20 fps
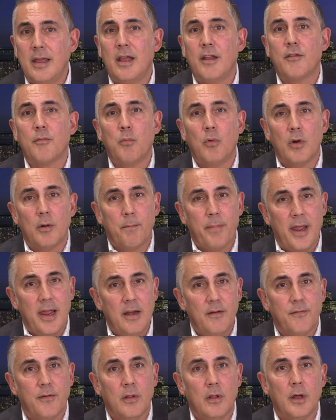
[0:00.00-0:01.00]
it's more
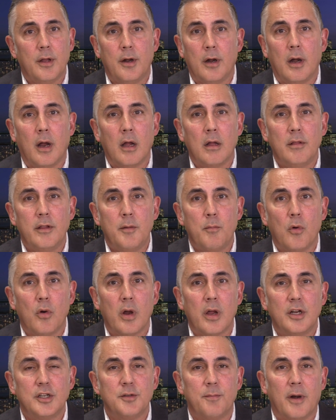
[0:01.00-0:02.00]
painful in our ugly
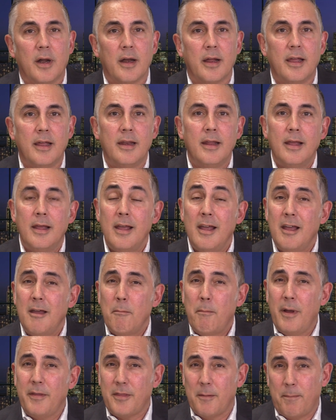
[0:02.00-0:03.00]
mortgage market,
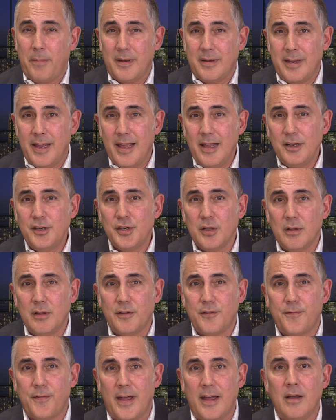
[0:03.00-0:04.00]
but the potential
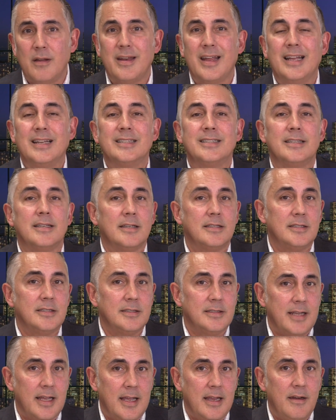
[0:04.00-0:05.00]
is found in
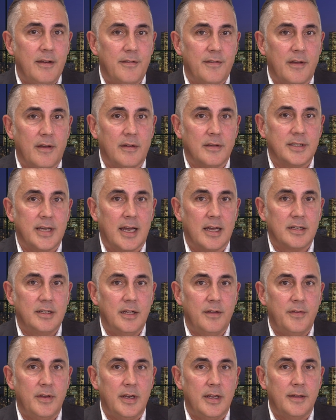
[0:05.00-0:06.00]
sustained sales
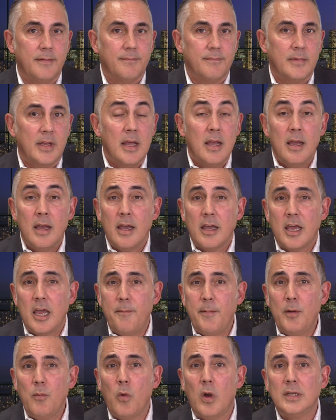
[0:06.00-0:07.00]
activity.
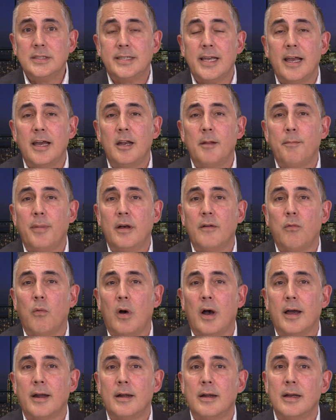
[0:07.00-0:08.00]
Keeping one's head above
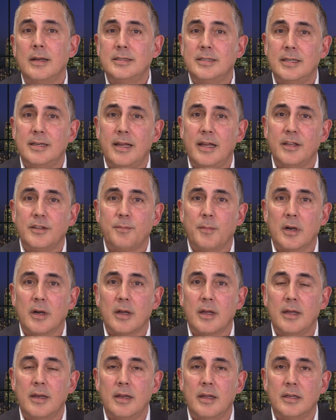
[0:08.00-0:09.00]
water in today's
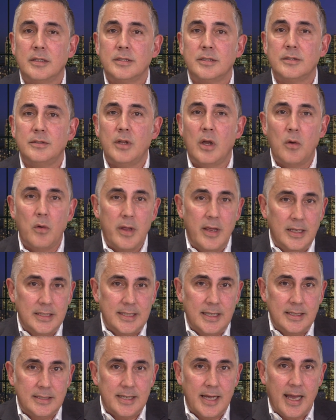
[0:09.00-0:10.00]
market is no
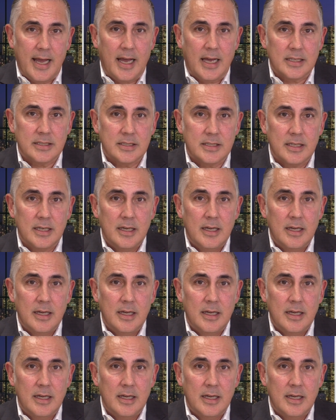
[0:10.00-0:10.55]
easy task,